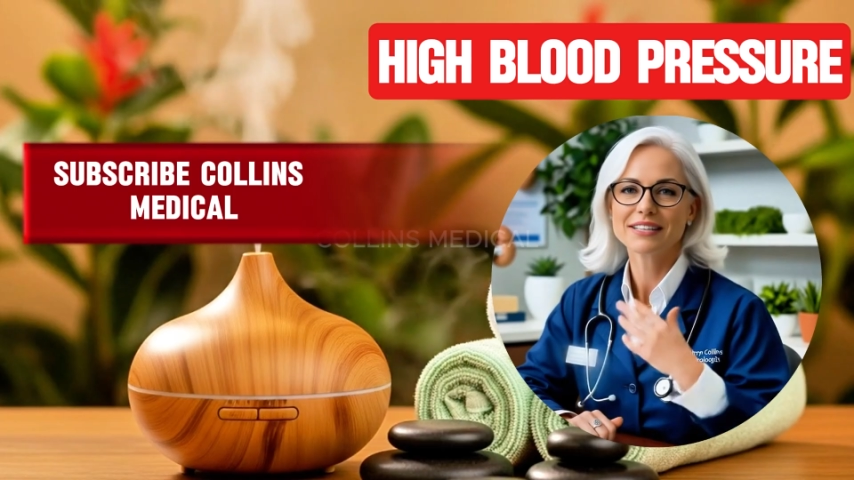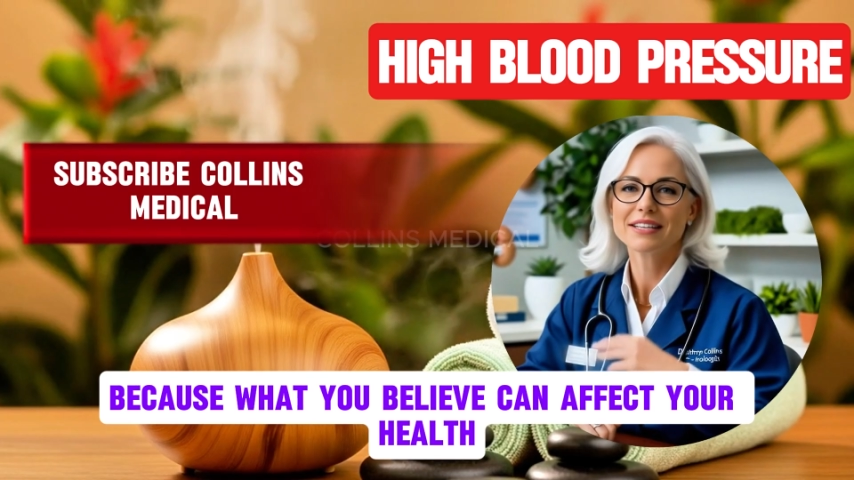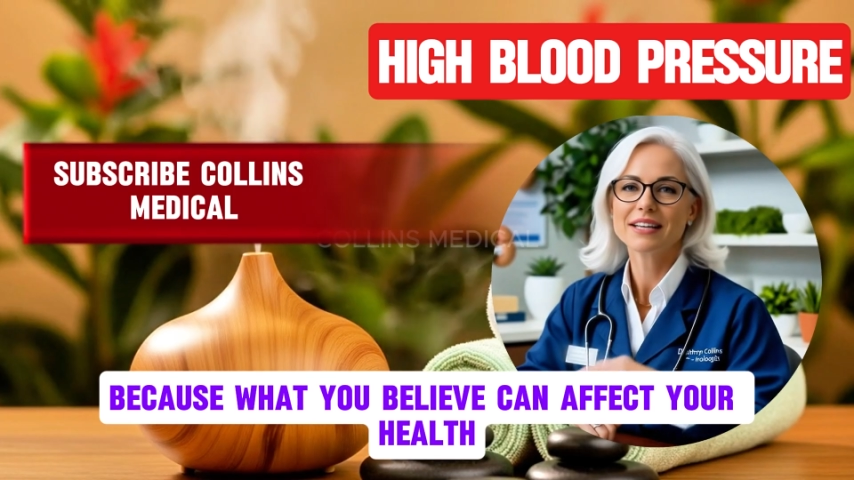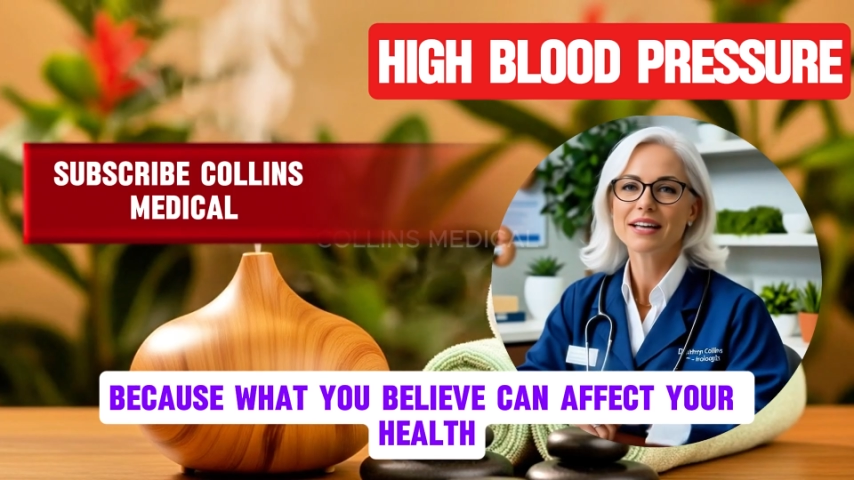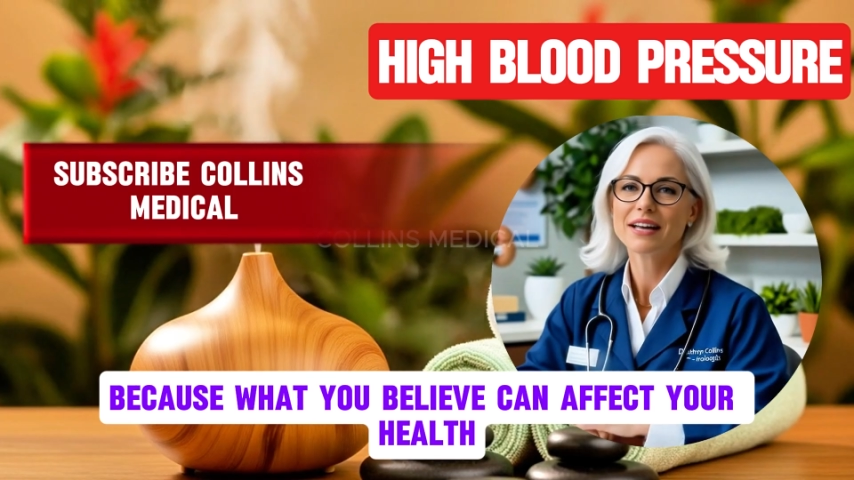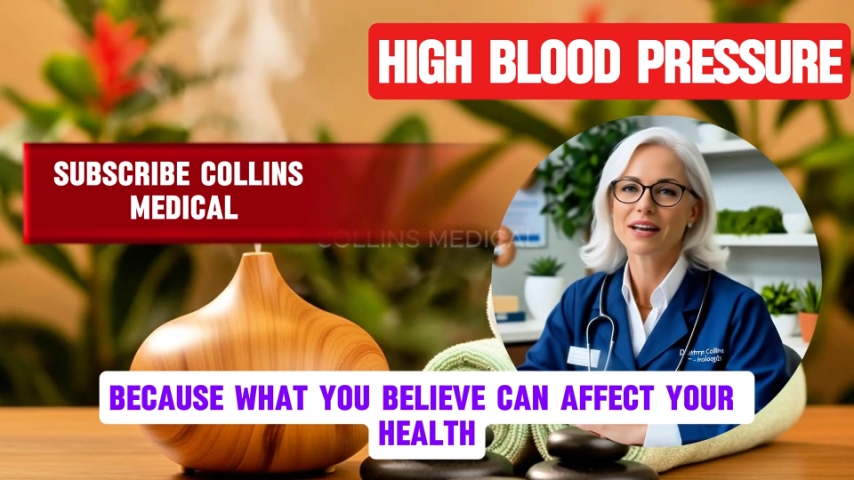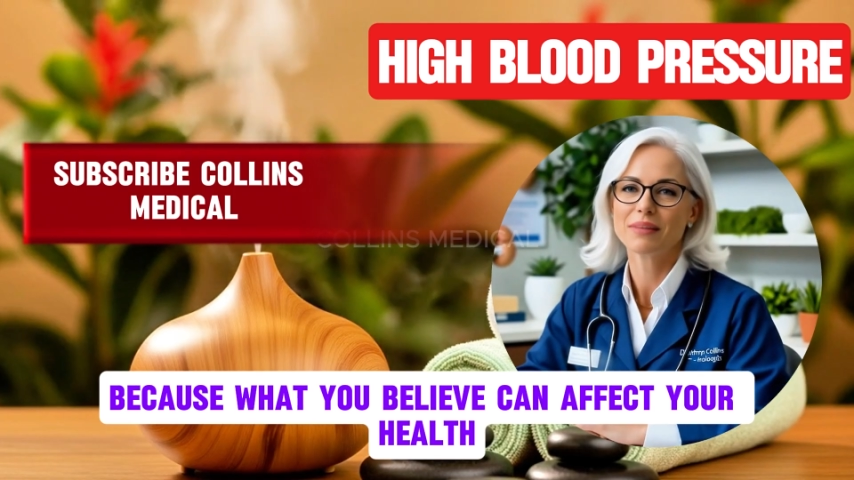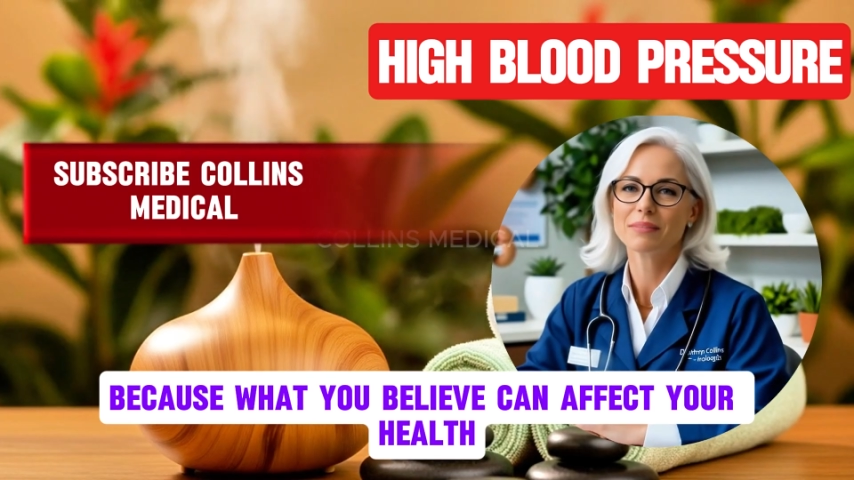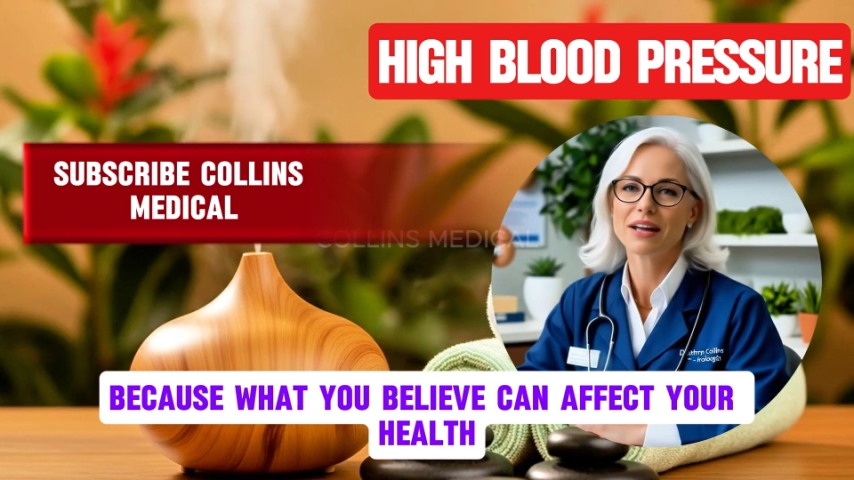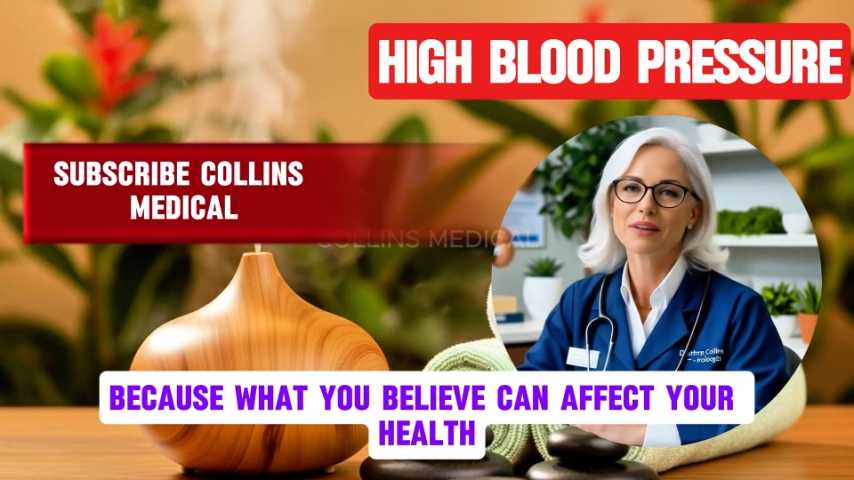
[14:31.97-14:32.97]
because what
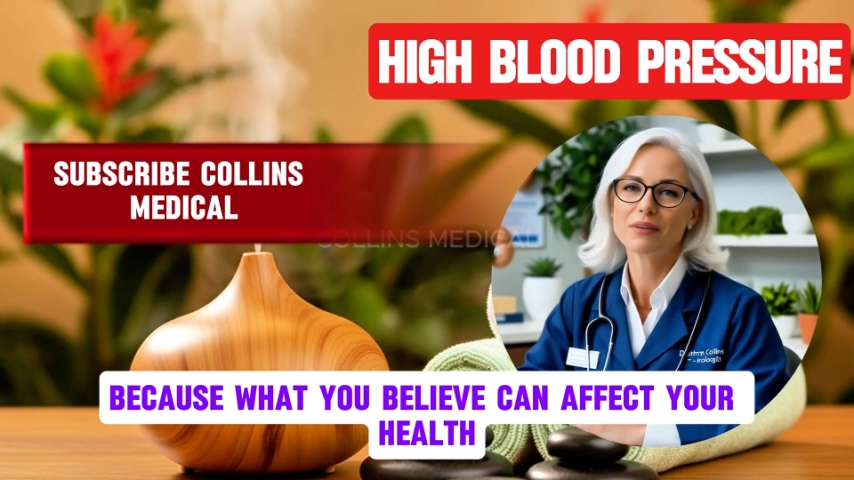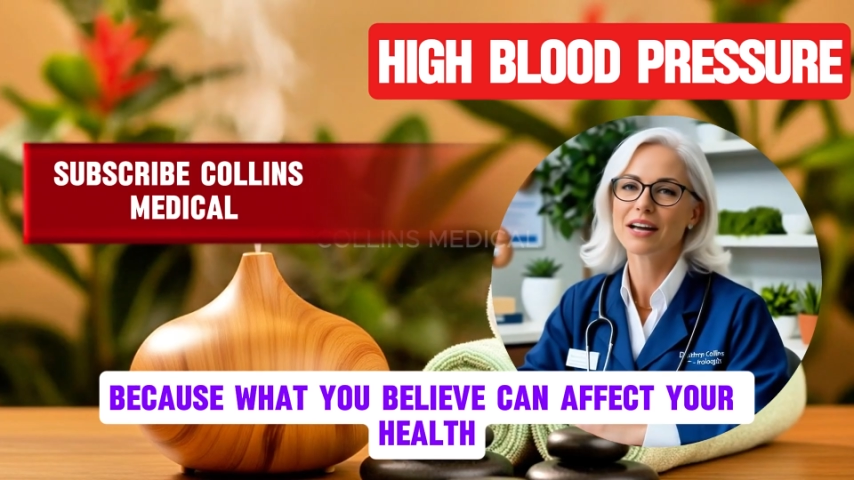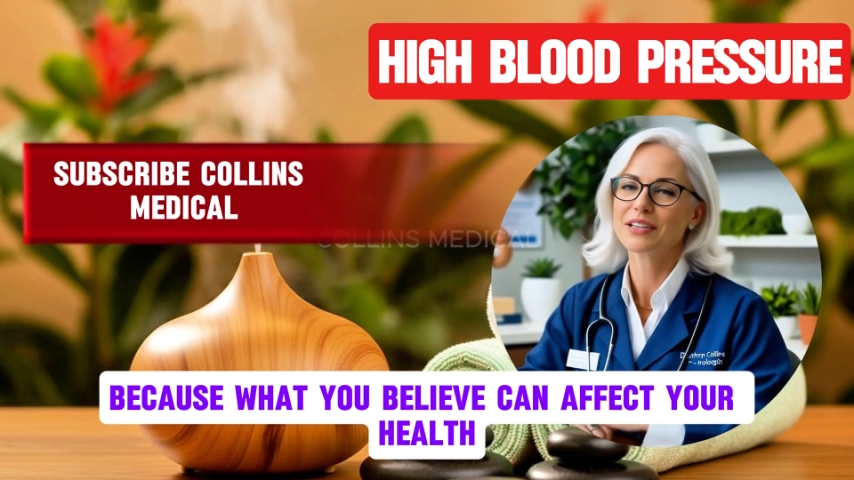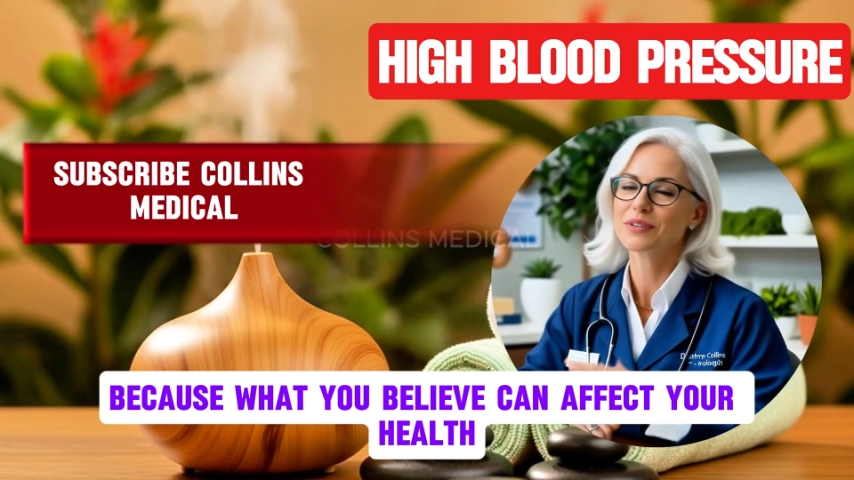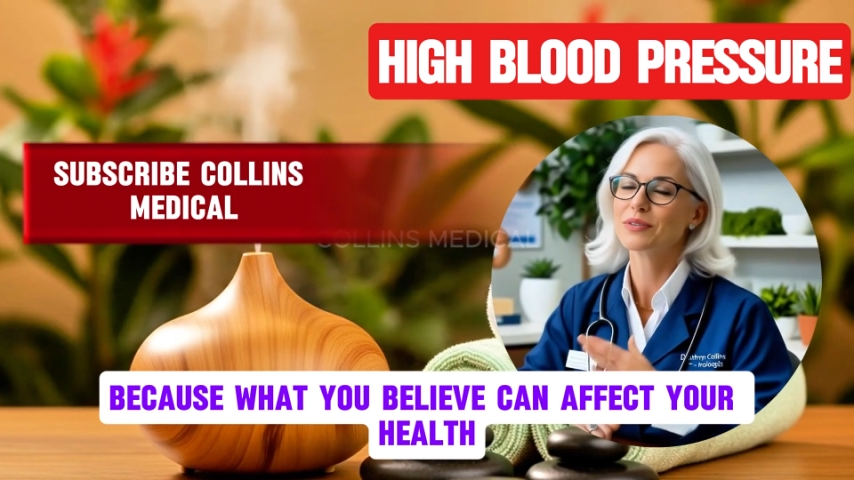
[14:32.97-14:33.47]
you believe